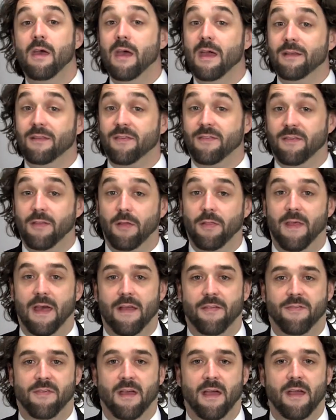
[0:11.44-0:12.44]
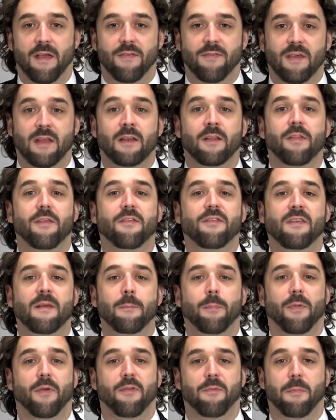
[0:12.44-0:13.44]
and distill that science into the
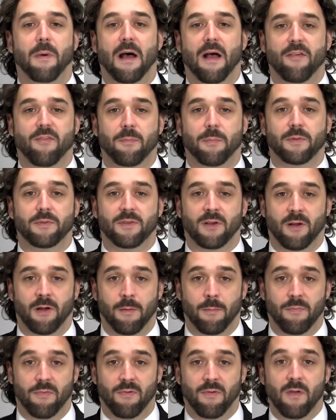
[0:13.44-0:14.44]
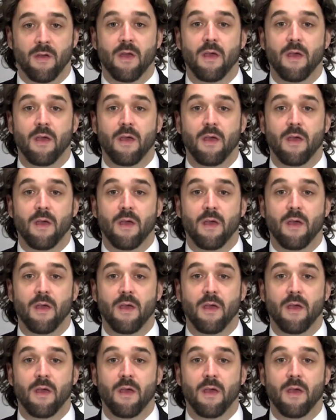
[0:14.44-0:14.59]
simplest possible terms.